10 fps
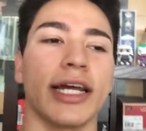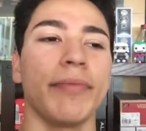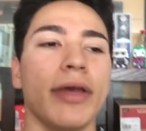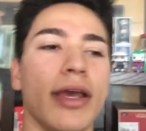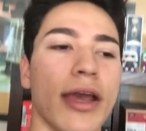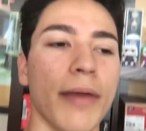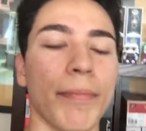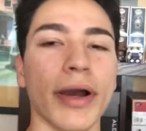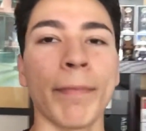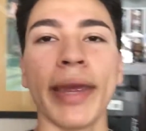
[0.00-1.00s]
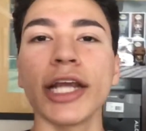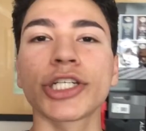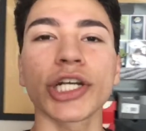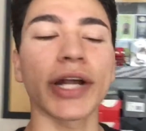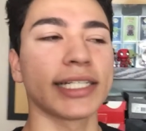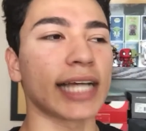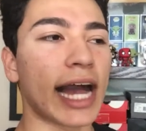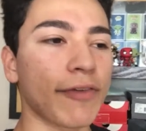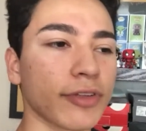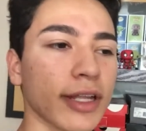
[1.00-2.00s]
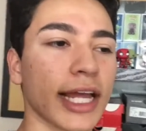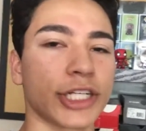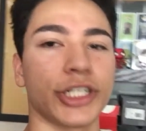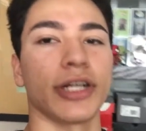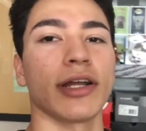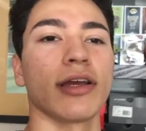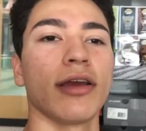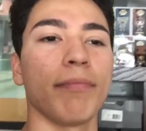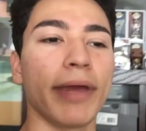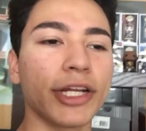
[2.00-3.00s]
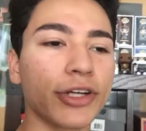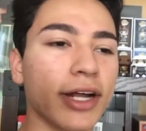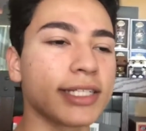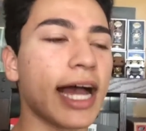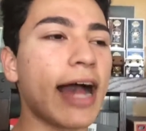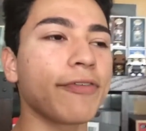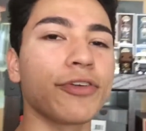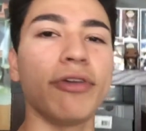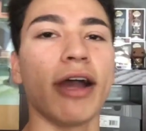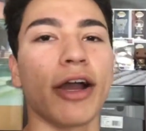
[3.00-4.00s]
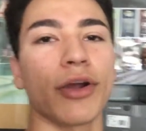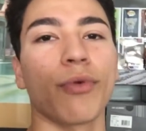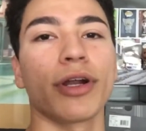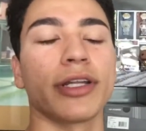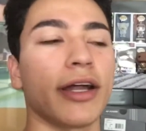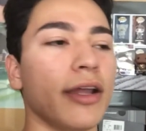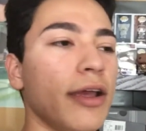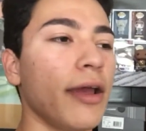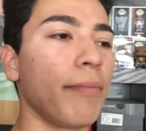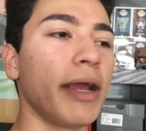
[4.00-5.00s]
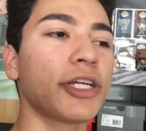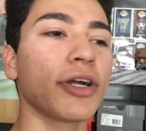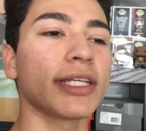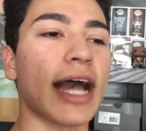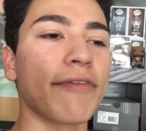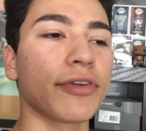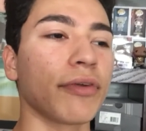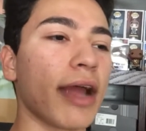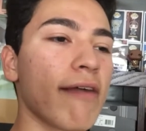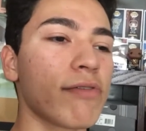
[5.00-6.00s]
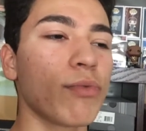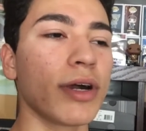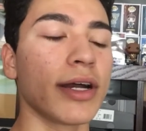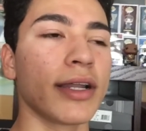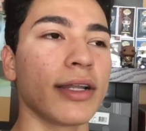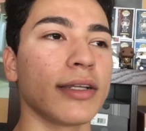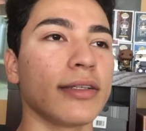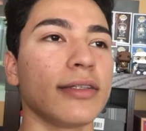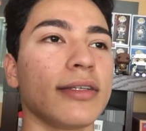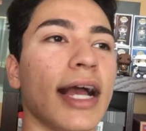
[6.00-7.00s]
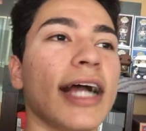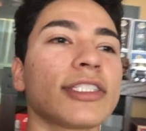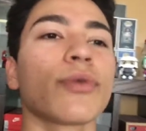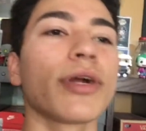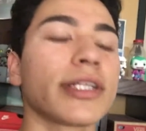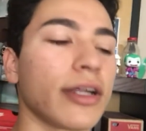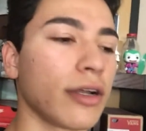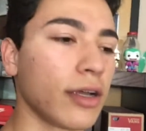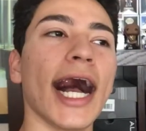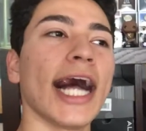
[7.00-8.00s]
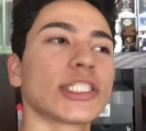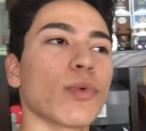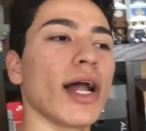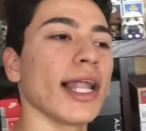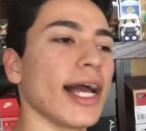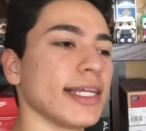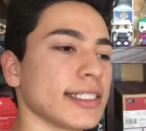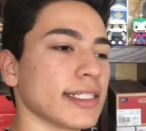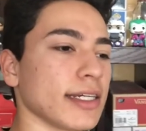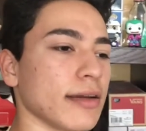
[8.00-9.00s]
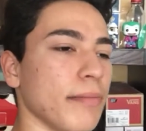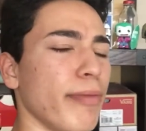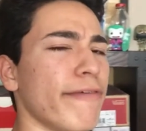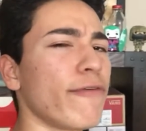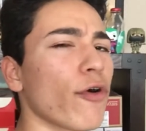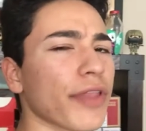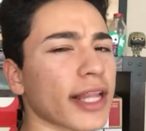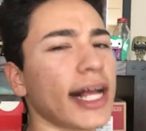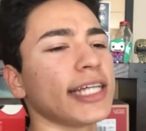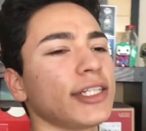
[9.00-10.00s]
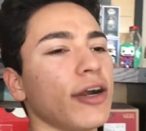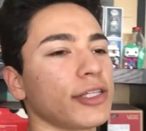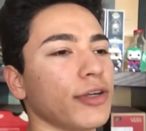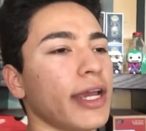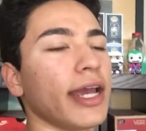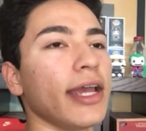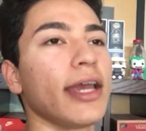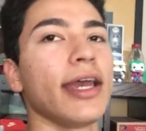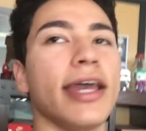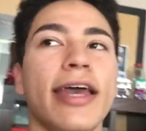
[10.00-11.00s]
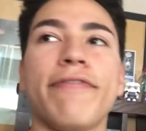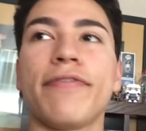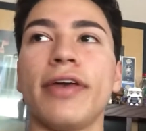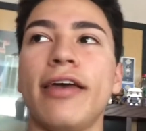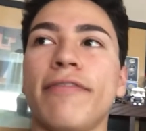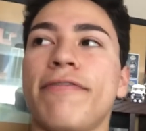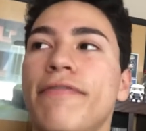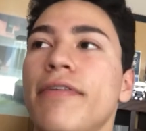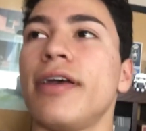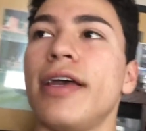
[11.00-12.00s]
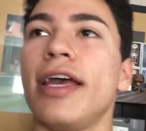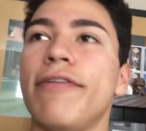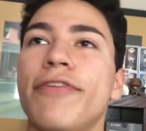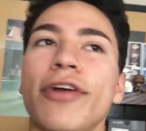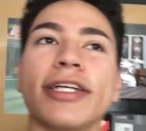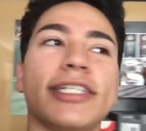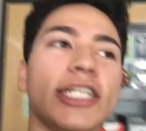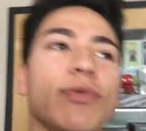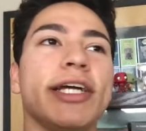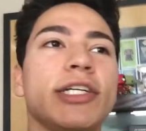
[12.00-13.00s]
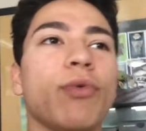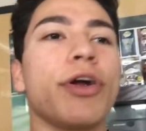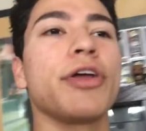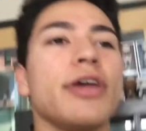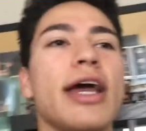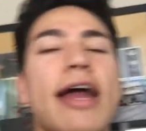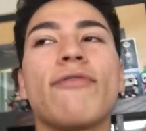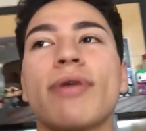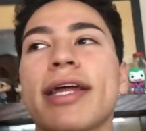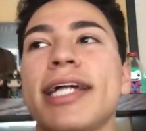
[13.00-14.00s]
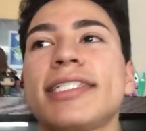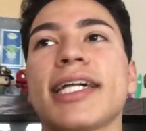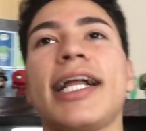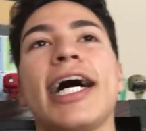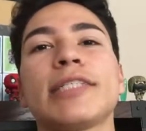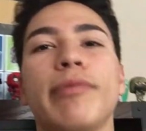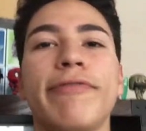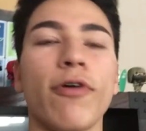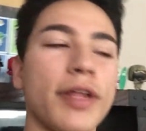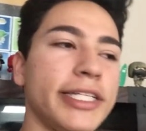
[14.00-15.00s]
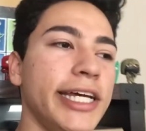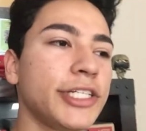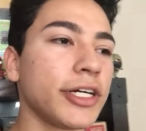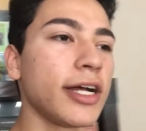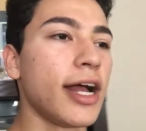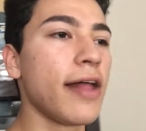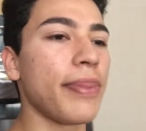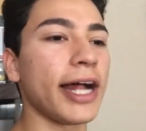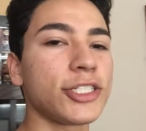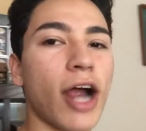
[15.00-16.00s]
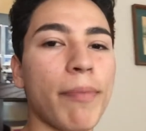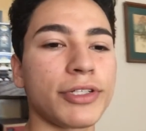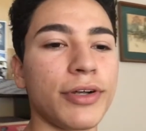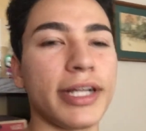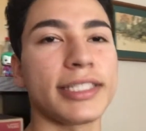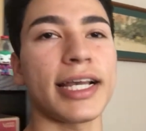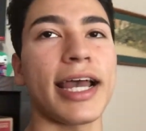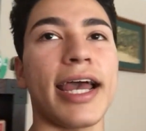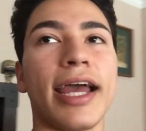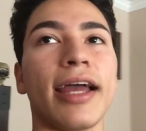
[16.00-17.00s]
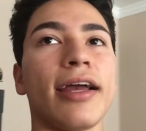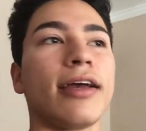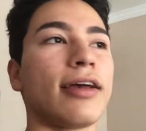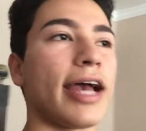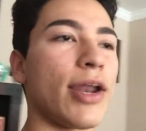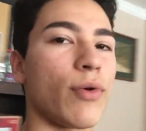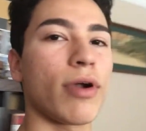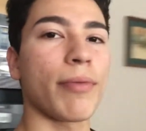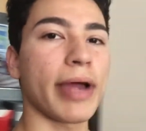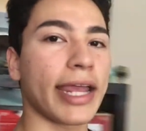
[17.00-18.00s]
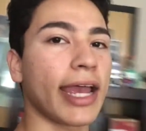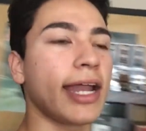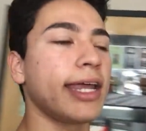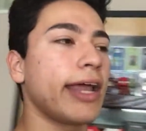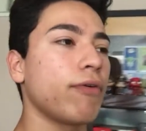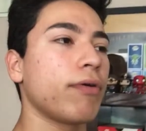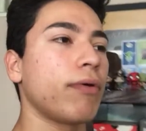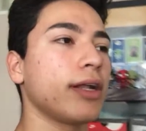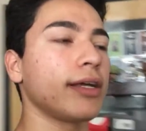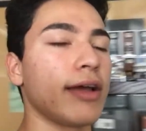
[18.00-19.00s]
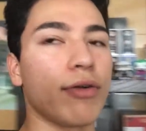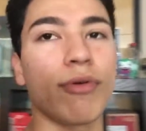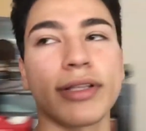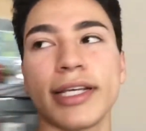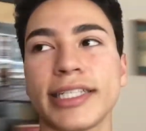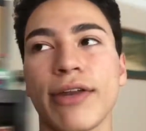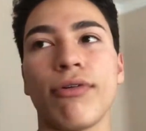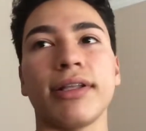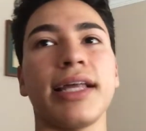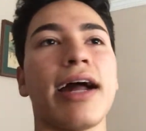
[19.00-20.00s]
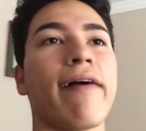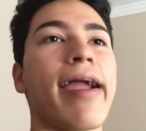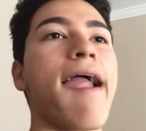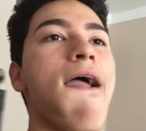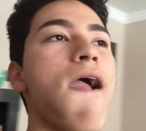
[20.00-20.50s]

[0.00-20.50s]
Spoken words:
time, but make sure it's after the lecture. Make sure it's after you got your work done. Make sure it's after everyone has their work done, as well as before the class starts, okay? If you're in a situation where everyone gets to class before the teacher, that's your opportunity to say, hey, anyone want to buy candy? Anyone want this? Anyone want that, right?